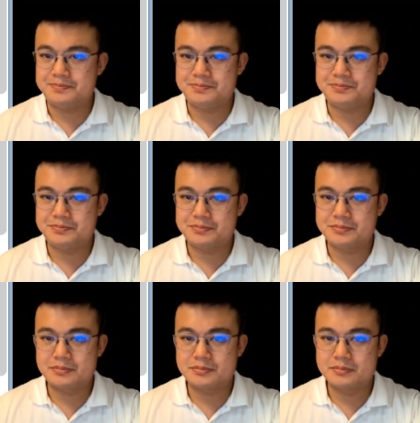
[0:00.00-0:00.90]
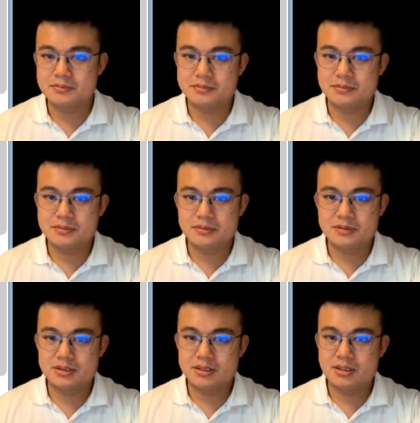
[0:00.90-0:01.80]

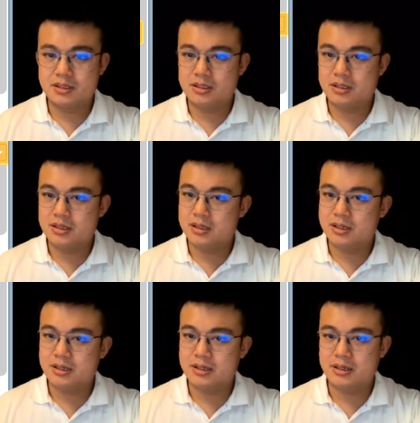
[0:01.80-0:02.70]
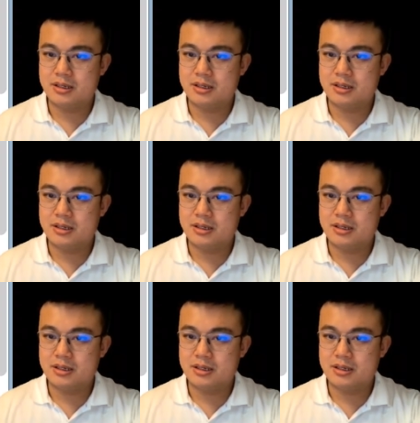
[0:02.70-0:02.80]
Nobody speaks.